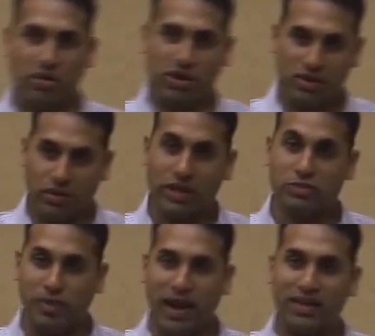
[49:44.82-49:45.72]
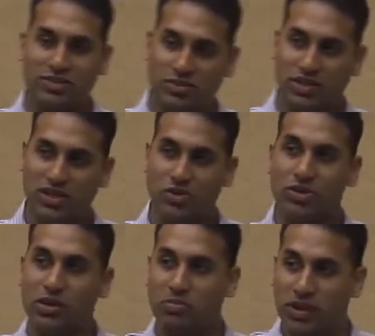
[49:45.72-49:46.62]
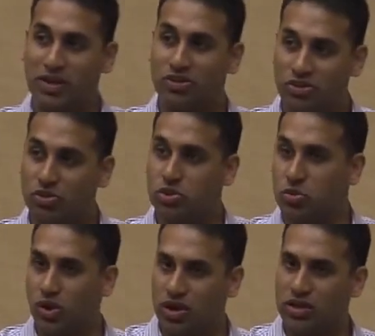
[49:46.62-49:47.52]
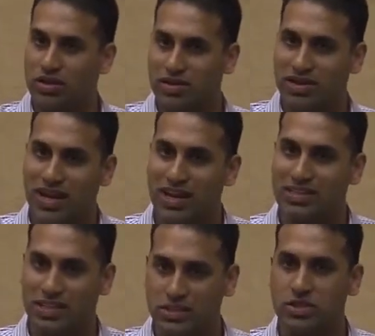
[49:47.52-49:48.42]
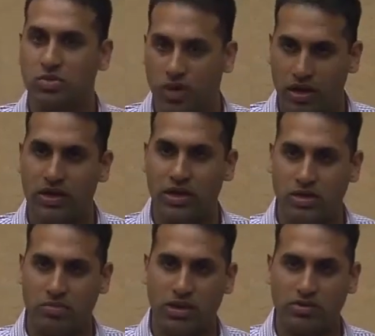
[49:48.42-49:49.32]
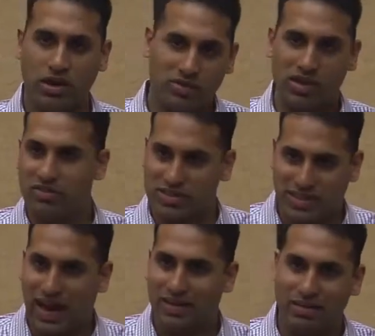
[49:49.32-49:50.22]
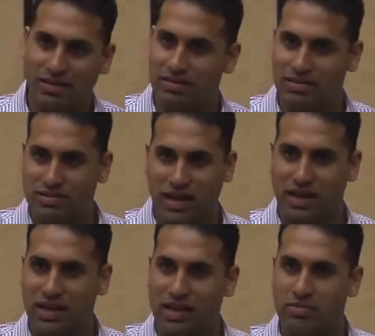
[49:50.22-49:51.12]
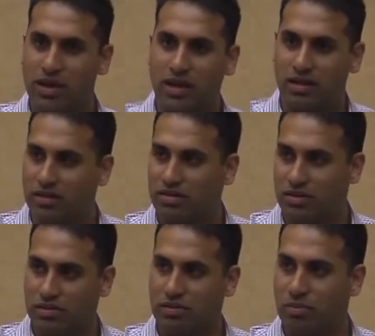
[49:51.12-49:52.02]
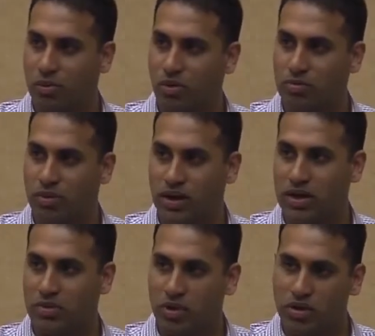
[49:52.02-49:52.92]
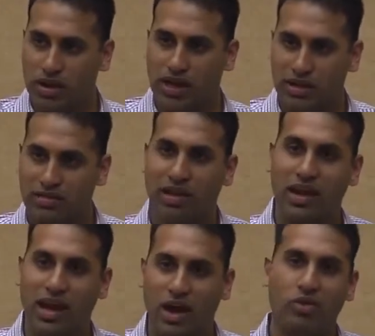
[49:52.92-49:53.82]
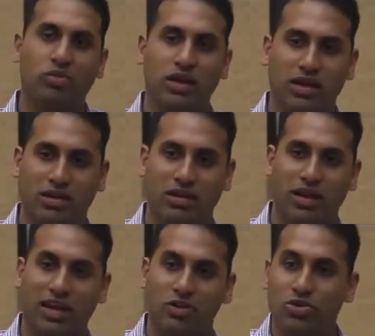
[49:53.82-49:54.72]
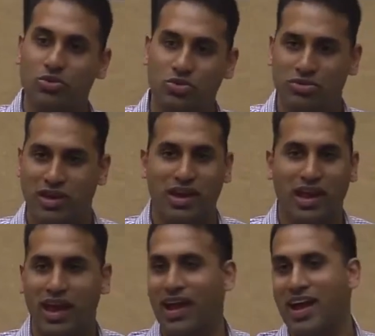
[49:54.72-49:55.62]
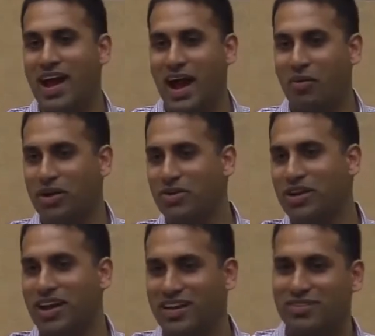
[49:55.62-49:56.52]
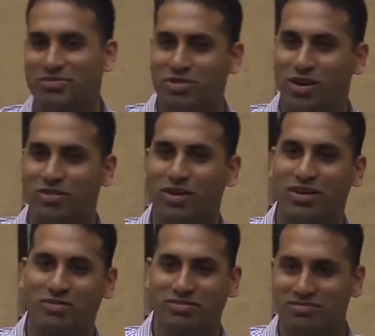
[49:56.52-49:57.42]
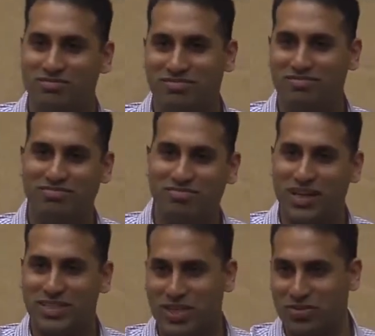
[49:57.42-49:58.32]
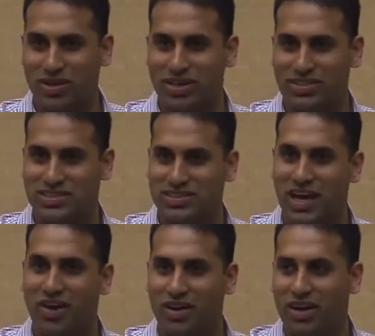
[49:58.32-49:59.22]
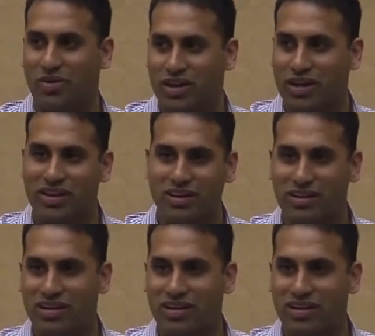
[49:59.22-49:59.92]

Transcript: We're looking to expand it so that you can pick and choose what data sets you want. But today we give a standard kind of email report, but we're looking at saying, hey, how do we let you say, hey, I want to look at, when my SQL is down and I want to get